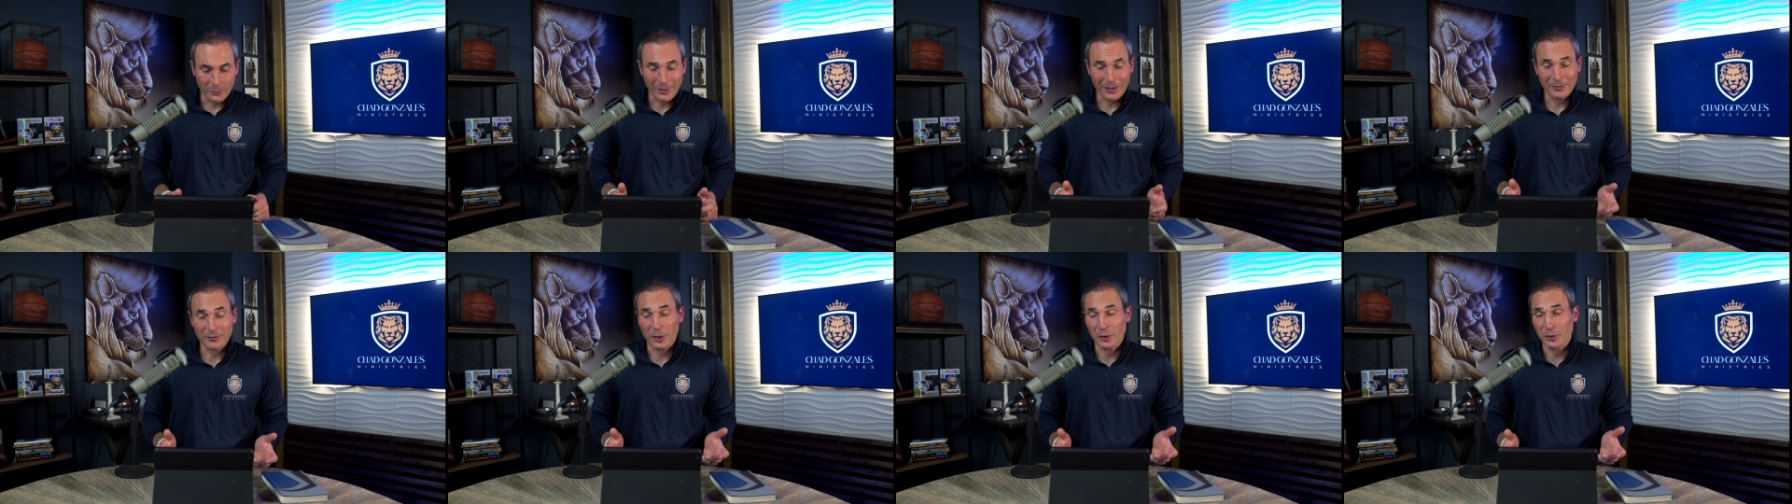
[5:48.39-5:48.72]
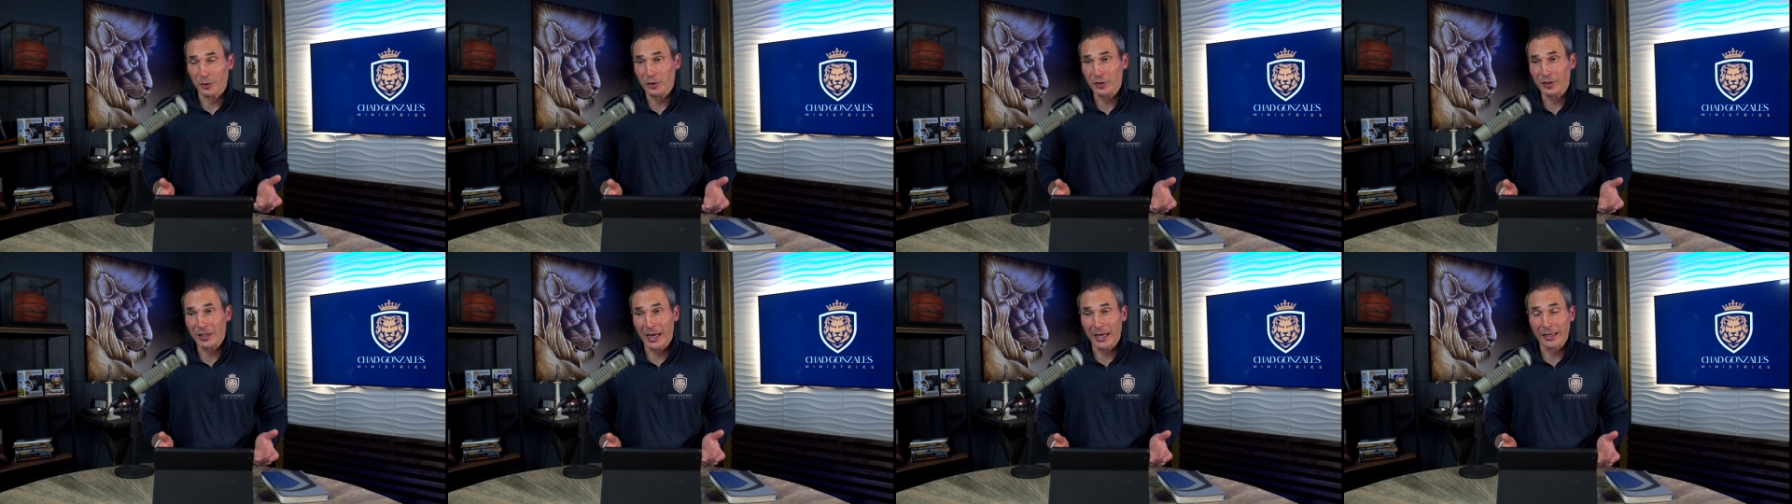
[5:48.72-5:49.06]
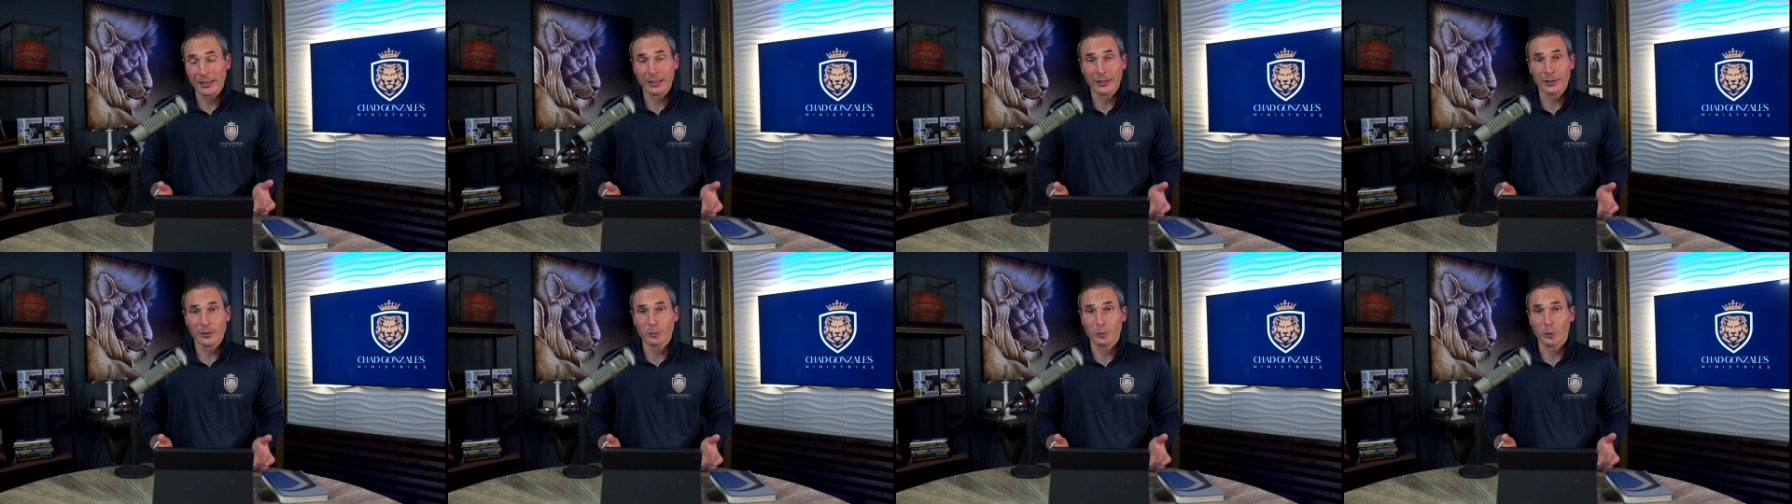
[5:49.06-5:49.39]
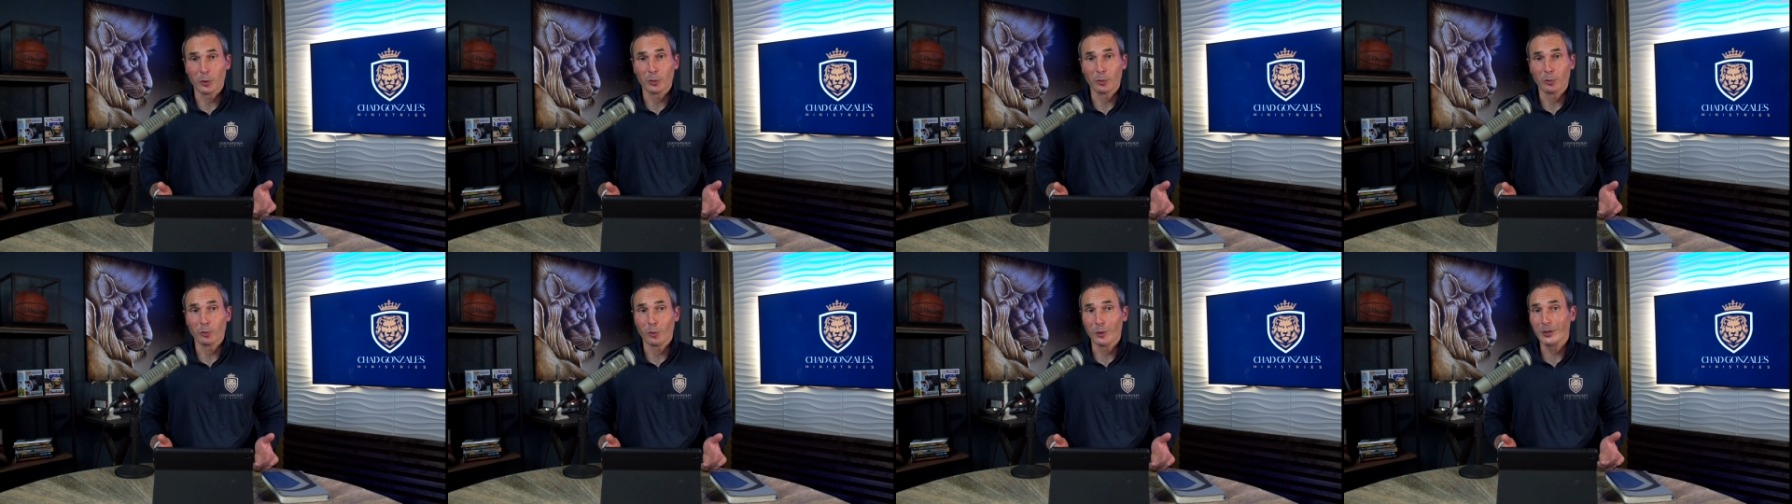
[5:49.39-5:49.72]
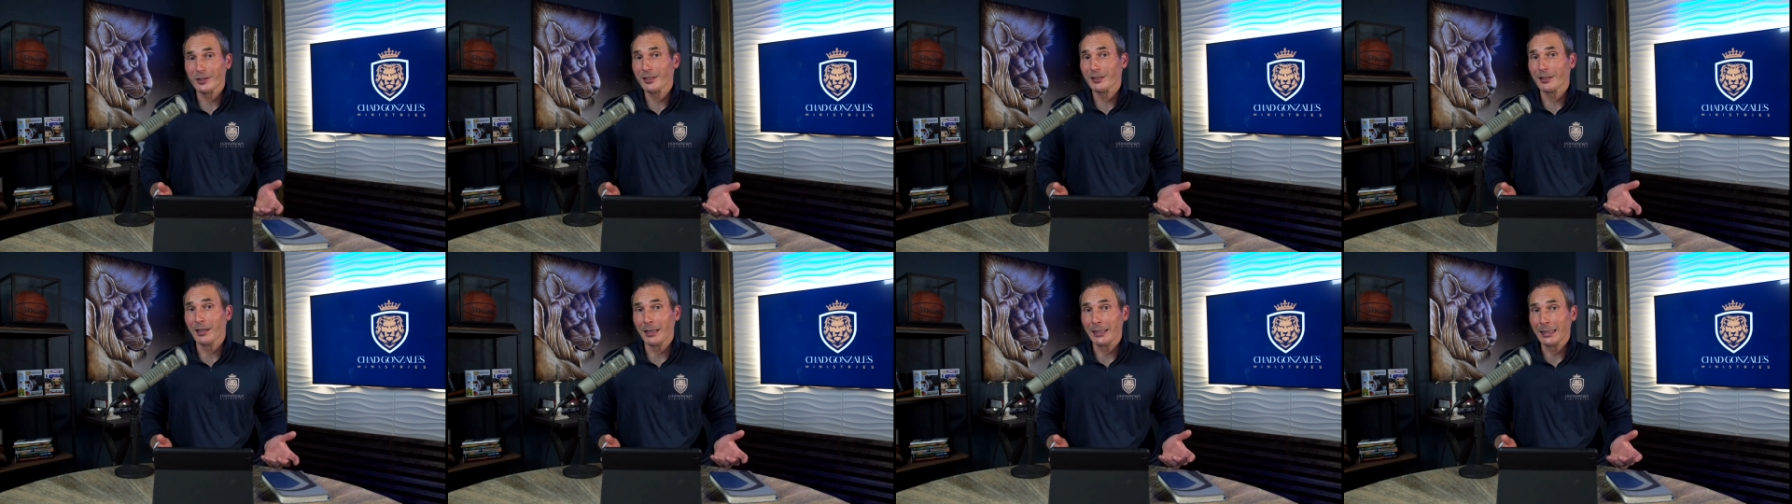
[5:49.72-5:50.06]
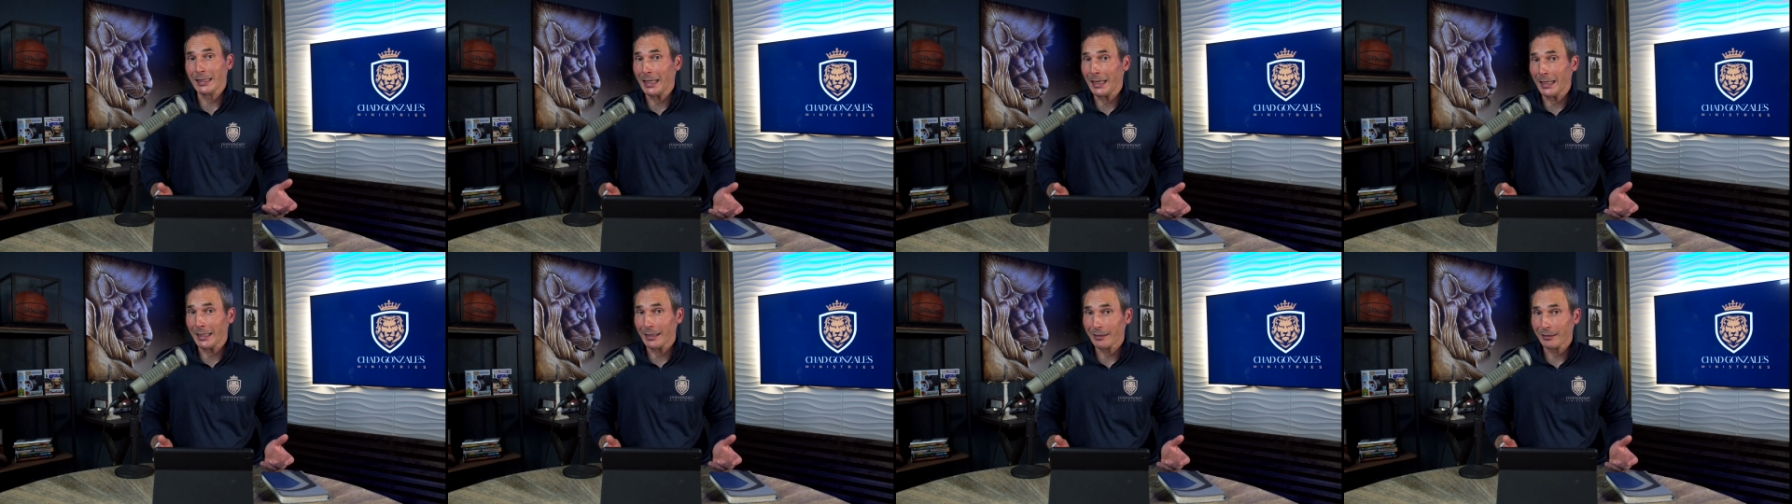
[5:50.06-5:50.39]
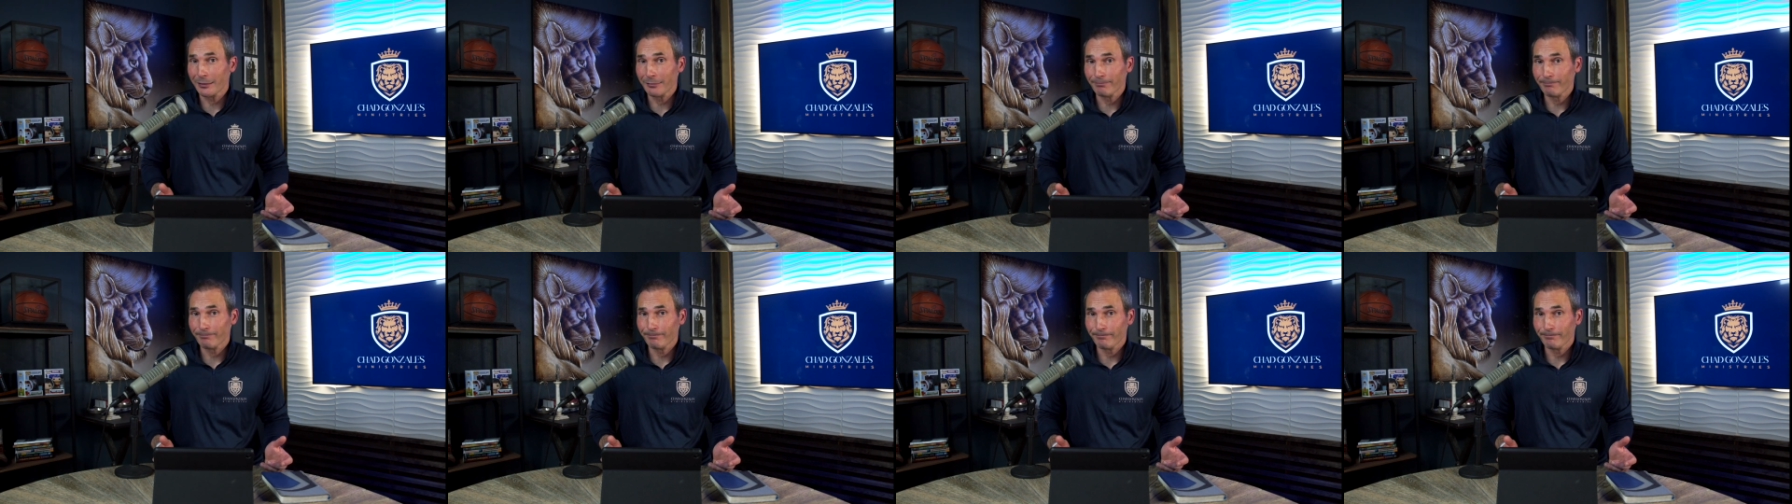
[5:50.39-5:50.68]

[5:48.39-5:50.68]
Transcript: we have to understand is, well, what's God like?